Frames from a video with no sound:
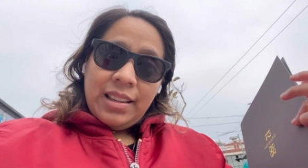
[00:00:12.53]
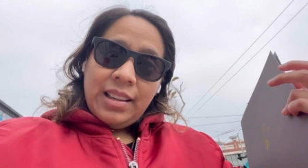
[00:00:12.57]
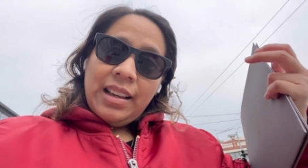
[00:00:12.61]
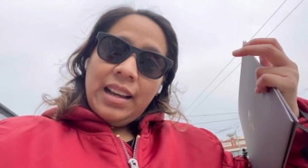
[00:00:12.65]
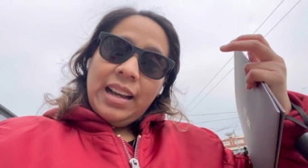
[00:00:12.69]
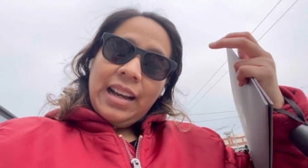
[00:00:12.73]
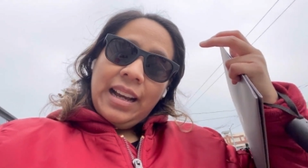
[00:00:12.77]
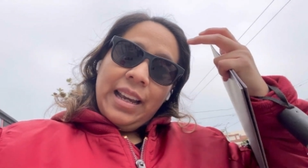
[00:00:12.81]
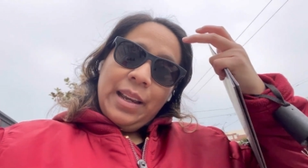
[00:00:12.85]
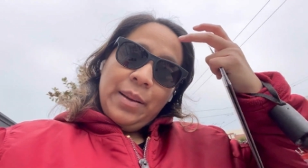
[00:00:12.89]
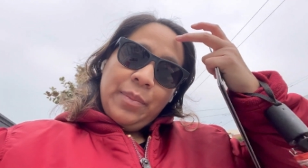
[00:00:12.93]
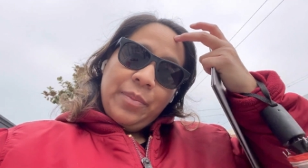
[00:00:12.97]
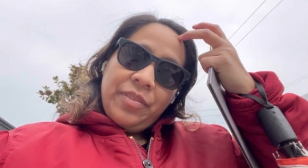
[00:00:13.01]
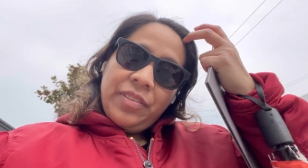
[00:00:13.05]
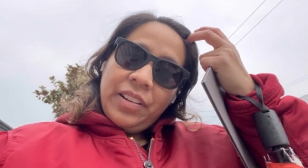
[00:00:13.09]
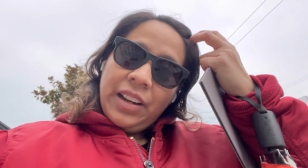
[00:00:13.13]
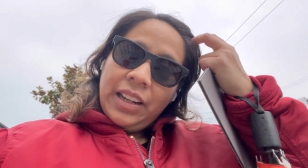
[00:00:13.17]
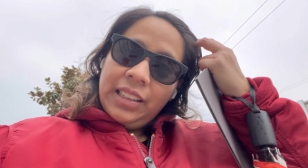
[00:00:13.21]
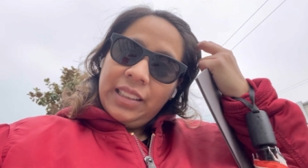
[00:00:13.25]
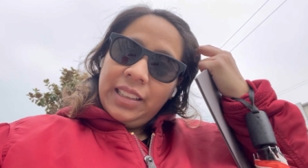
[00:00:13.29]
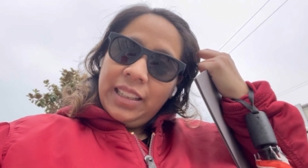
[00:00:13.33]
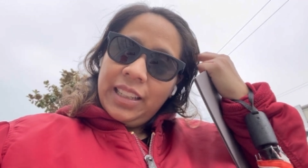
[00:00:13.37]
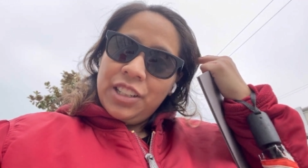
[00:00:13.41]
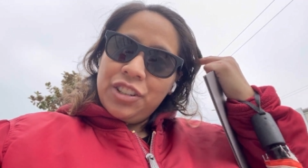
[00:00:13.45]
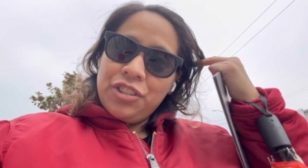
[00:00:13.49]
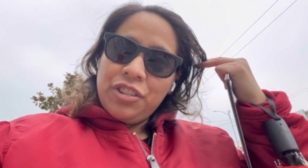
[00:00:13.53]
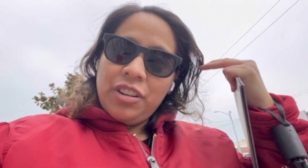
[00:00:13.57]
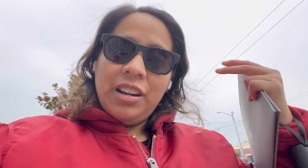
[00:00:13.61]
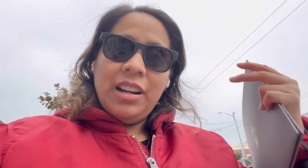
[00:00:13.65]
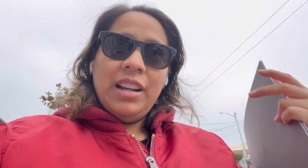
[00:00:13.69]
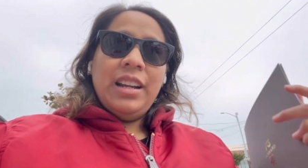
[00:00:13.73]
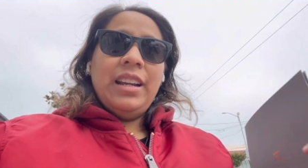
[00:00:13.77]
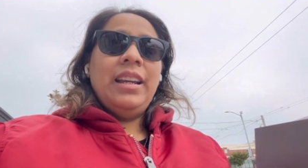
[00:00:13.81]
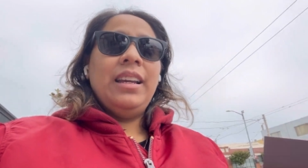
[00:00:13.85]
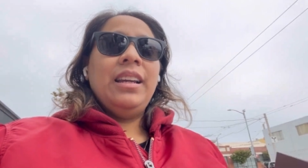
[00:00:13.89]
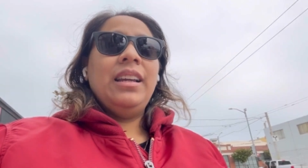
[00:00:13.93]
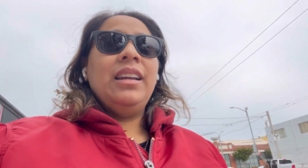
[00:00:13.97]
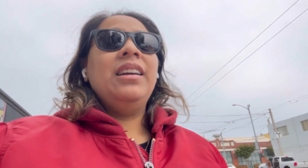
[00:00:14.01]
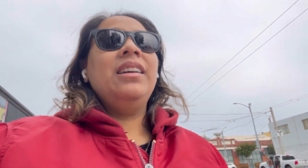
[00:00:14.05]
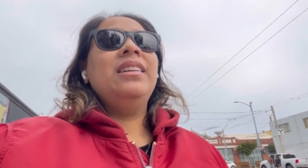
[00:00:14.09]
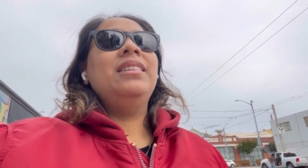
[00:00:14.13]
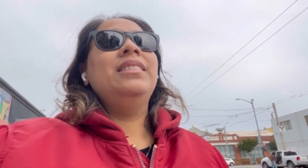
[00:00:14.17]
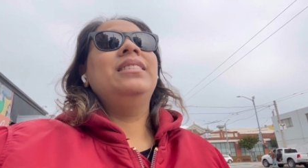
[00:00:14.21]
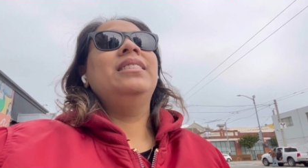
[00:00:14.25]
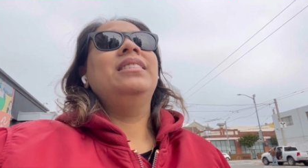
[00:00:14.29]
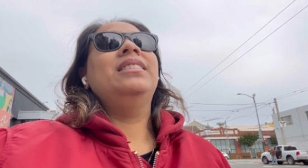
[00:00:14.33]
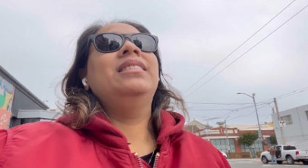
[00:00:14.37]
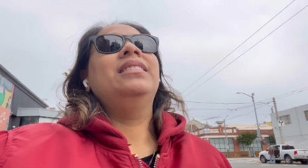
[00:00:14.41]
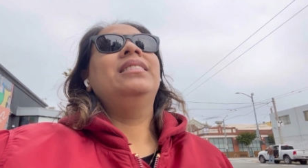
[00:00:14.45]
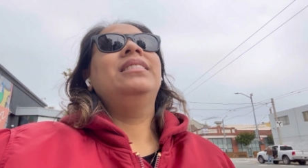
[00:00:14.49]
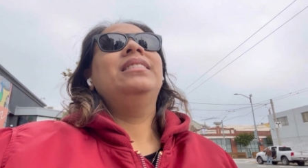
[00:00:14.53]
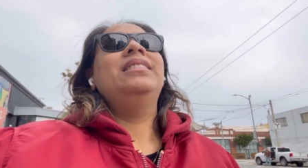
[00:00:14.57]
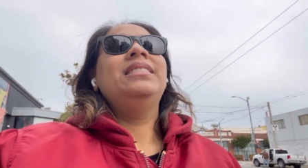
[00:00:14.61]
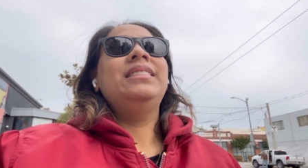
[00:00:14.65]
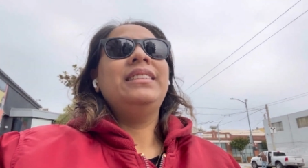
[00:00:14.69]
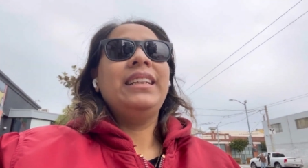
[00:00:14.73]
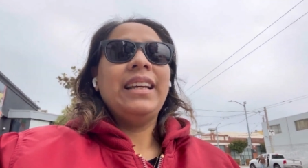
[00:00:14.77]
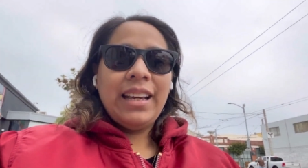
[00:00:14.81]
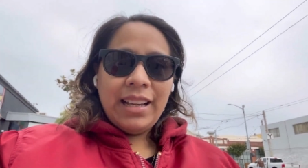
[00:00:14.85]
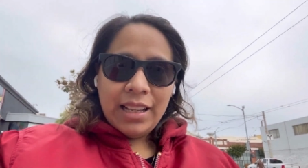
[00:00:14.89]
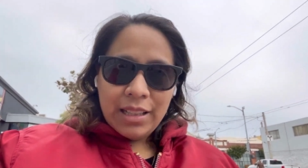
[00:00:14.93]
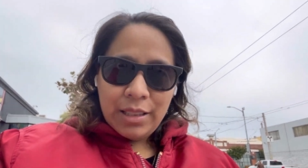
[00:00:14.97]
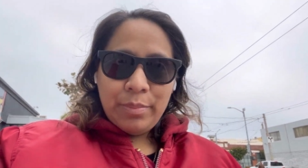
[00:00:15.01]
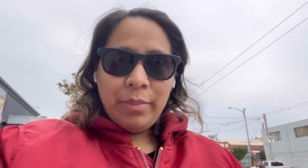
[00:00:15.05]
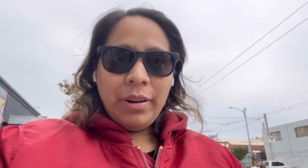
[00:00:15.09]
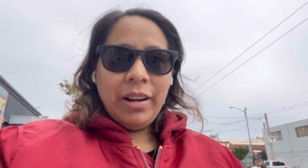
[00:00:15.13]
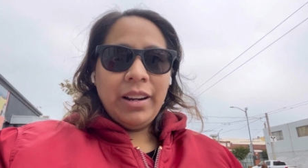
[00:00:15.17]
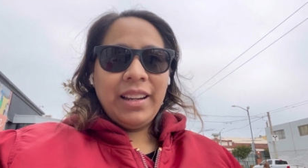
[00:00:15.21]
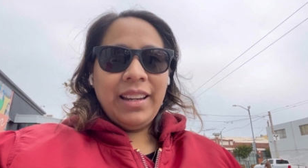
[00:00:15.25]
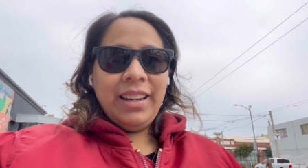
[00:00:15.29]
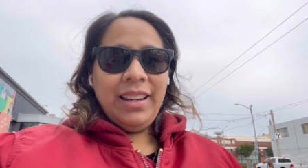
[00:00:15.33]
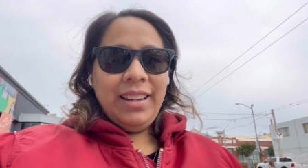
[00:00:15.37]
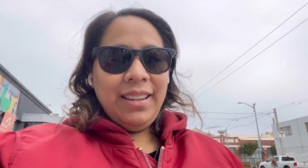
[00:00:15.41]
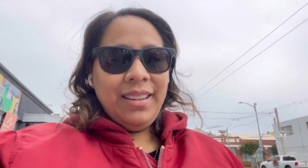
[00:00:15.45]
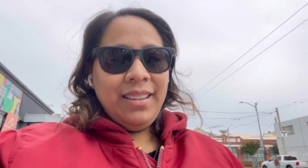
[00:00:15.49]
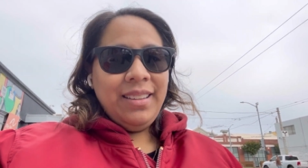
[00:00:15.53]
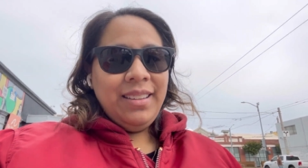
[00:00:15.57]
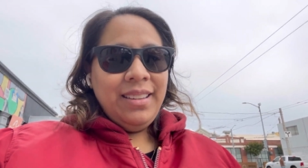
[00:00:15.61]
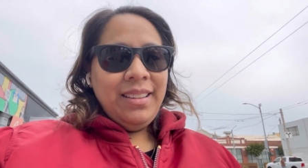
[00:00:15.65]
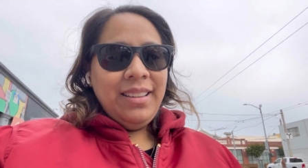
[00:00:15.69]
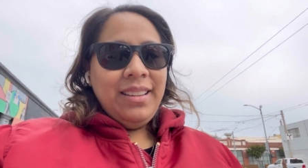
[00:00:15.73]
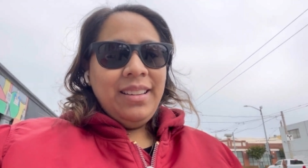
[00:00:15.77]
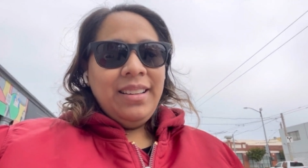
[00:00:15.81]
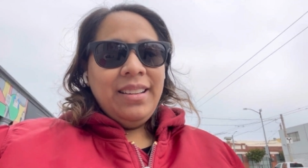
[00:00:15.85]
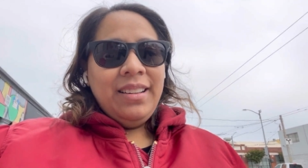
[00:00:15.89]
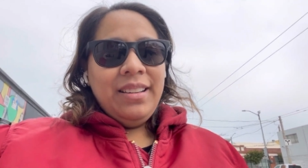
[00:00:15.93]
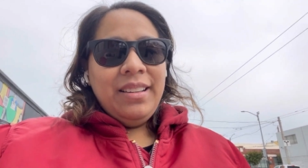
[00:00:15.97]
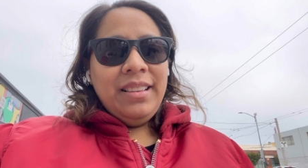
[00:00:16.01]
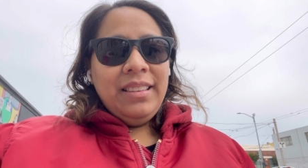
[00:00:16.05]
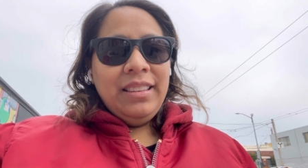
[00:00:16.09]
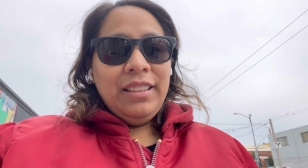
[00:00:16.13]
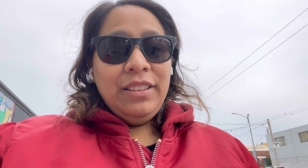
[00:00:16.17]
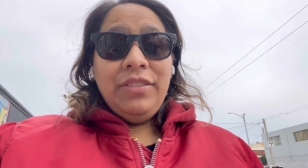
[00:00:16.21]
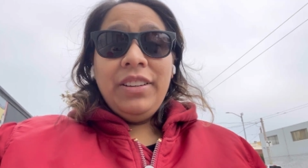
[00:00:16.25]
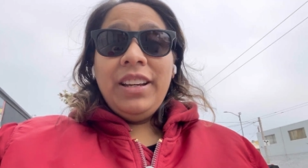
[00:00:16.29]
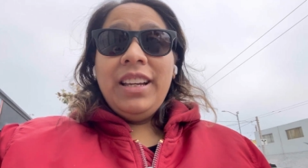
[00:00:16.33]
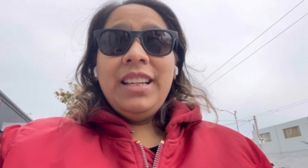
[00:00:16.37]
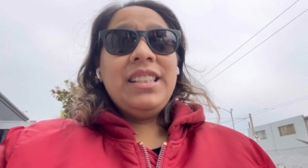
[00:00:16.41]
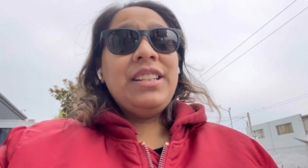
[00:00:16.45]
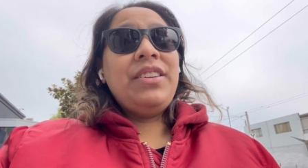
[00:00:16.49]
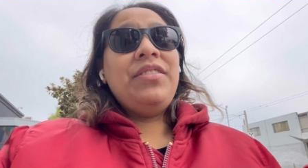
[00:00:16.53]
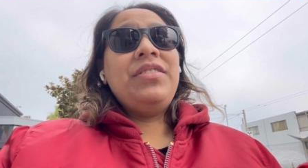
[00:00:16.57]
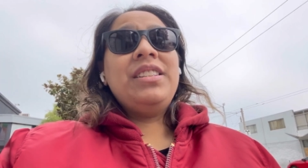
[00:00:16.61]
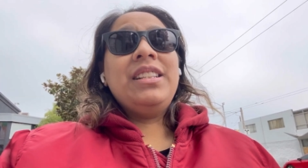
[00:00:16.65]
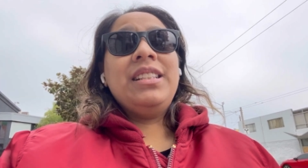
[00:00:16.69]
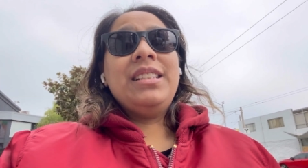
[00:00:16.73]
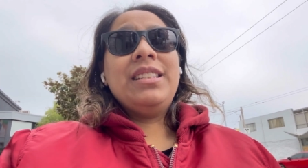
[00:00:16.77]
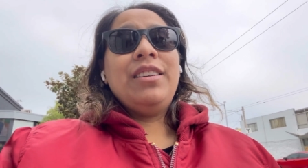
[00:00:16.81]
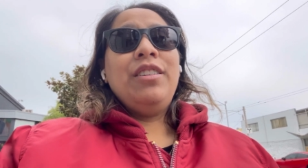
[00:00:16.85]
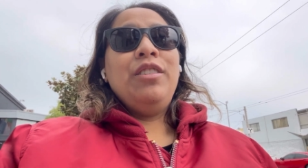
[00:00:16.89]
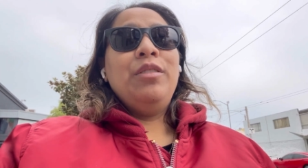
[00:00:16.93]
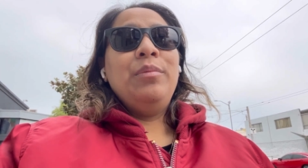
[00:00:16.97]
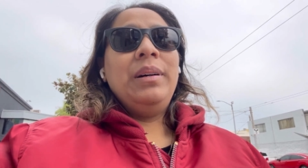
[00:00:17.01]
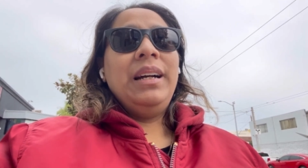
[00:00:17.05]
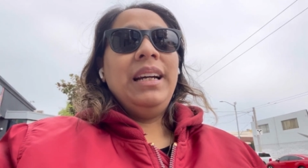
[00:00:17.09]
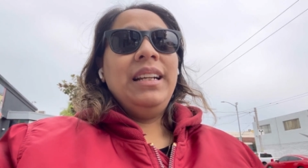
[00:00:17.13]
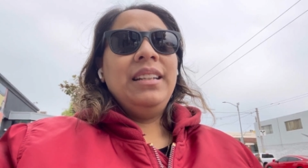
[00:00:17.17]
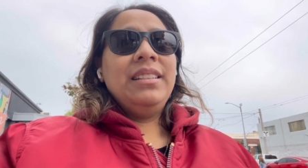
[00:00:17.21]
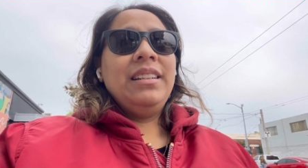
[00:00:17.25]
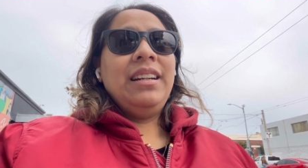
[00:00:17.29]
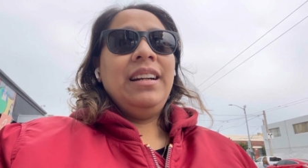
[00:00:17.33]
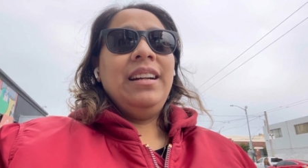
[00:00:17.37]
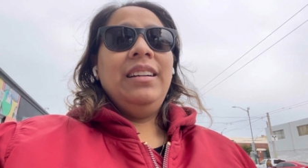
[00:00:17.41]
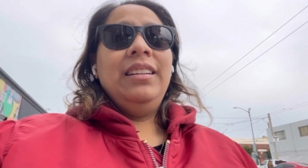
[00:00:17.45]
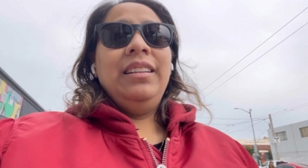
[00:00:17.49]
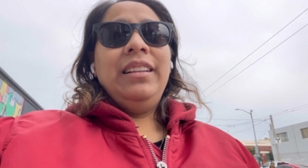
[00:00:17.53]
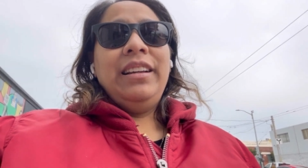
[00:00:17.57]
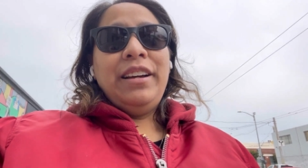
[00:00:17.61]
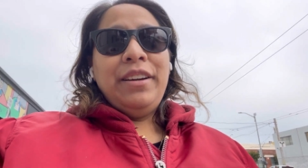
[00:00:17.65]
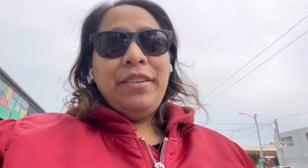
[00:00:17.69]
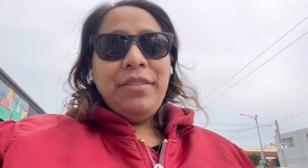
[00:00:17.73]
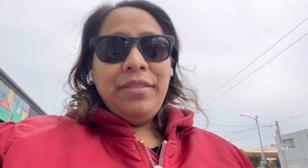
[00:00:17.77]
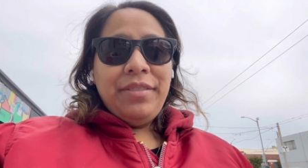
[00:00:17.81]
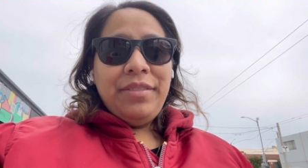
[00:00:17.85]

I am finally trying Ted's Market. Living in San Francisco my entire life,